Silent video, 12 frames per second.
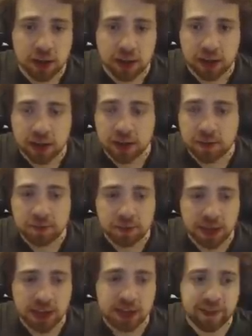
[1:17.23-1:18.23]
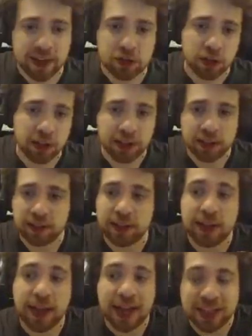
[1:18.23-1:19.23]
And eventually
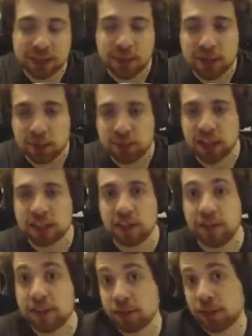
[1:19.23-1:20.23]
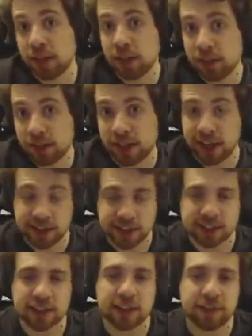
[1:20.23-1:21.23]
the ultimate objective is to kill the king
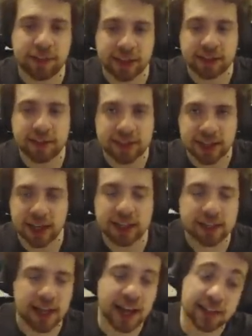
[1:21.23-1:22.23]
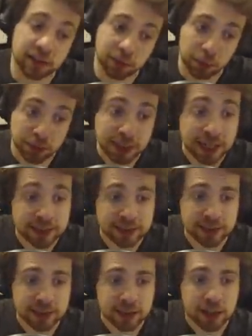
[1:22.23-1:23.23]
that the defender side has to protect.